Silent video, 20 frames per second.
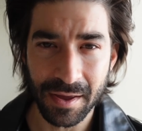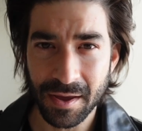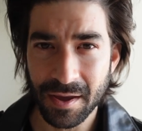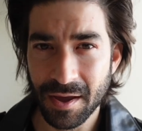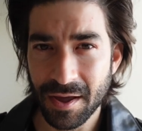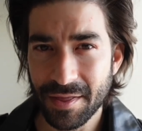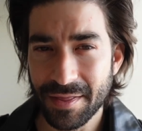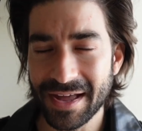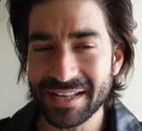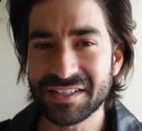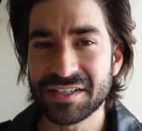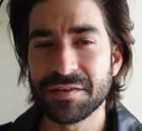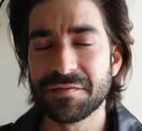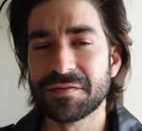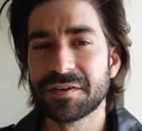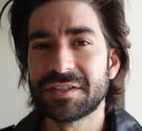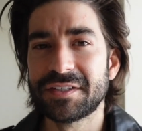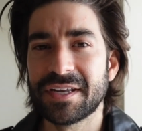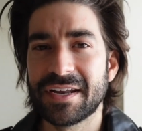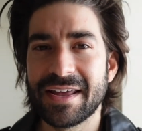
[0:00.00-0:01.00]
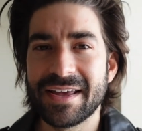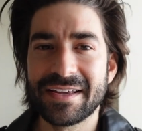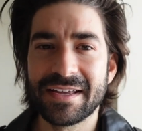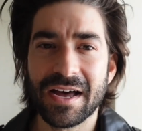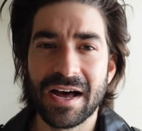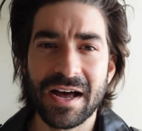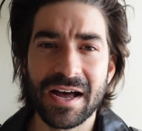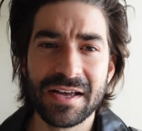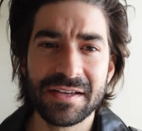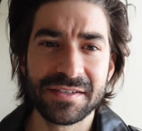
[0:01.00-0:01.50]
That's it for today,
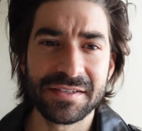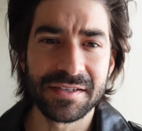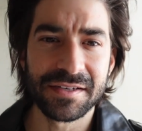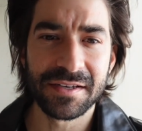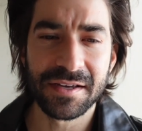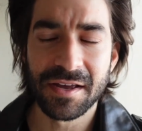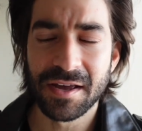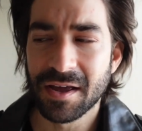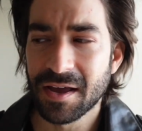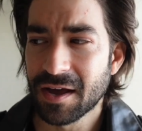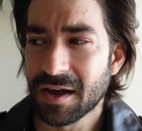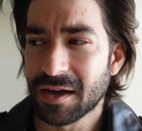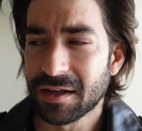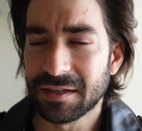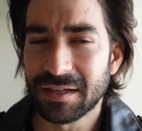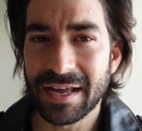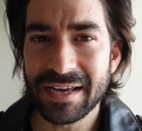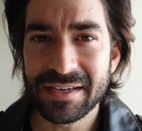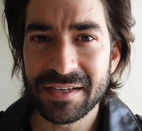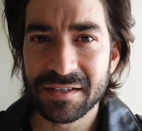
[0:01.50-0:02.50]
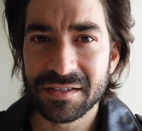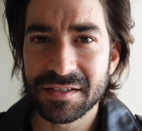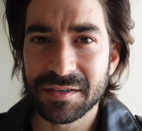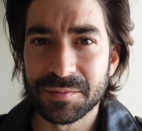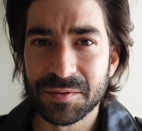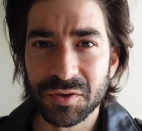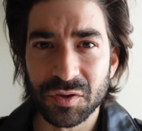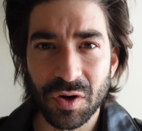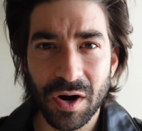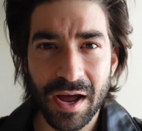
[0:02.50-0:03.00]
guys. Like and
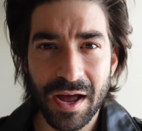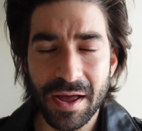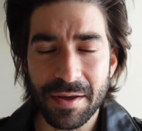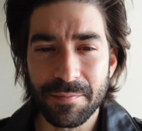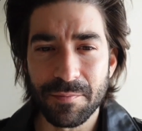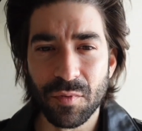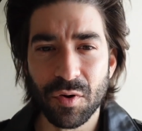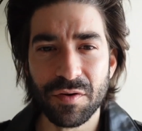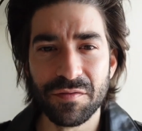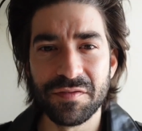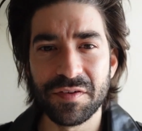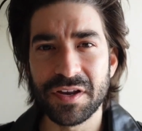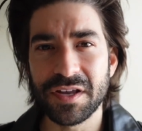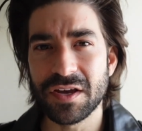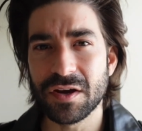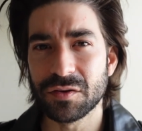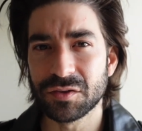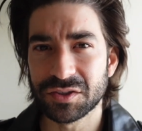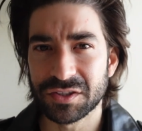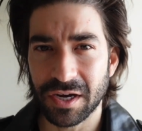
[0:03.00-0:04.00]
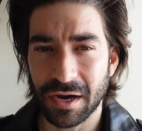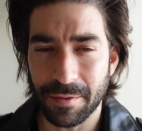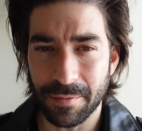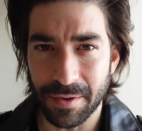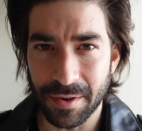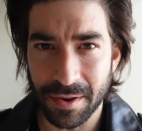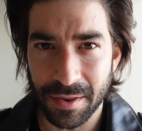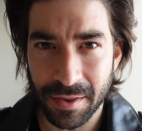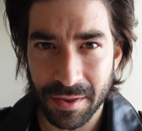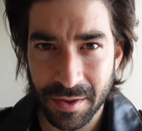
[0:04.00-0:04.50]
subscribe. More videos coming.
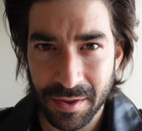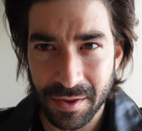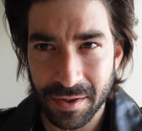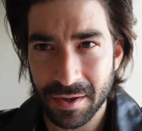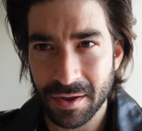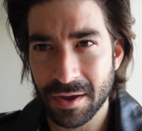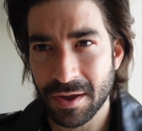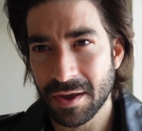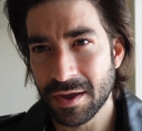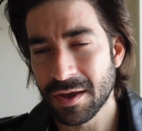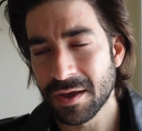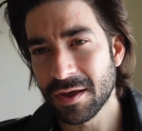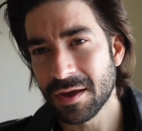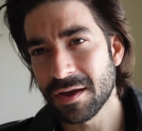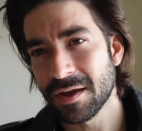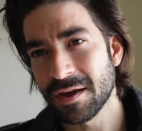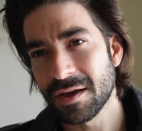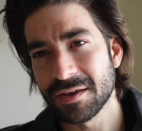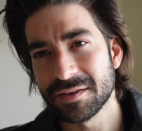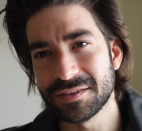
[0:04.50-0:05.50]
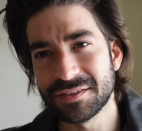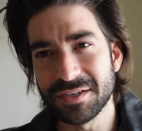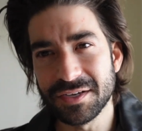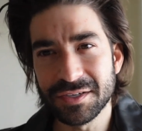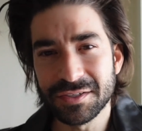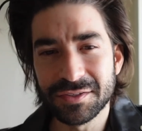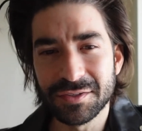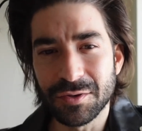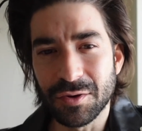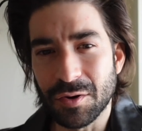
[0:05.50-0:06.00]
See you
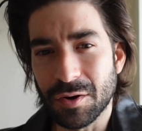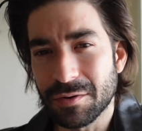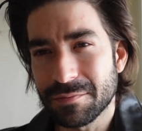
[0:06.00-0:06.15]
soon.